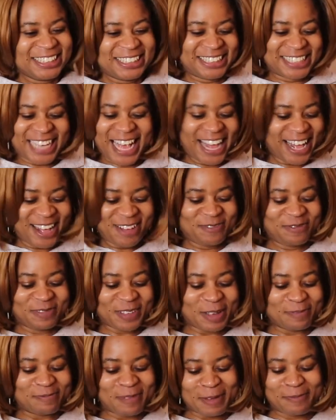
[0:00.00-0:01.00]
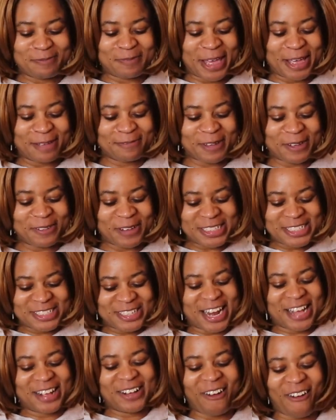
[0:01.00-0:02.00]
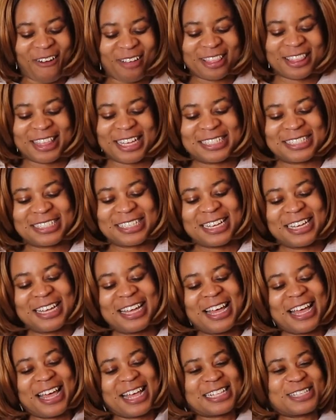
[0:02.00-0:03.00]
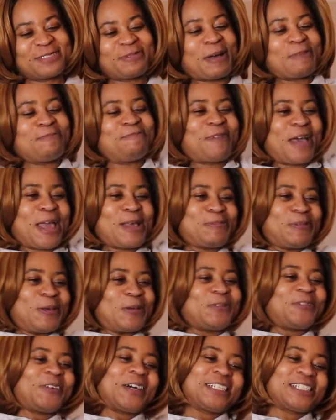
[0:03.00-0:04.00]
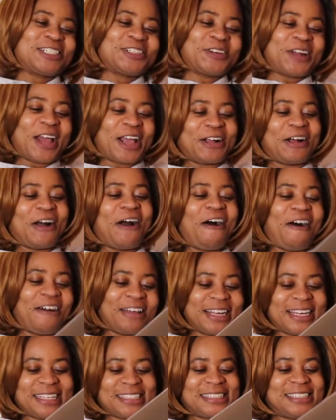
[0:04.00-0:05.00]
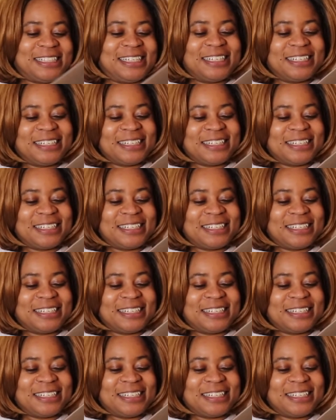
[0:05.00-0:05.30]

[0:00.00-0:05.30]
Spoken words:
Damn, my baby. What should I call this? It's my baby. What should I call it?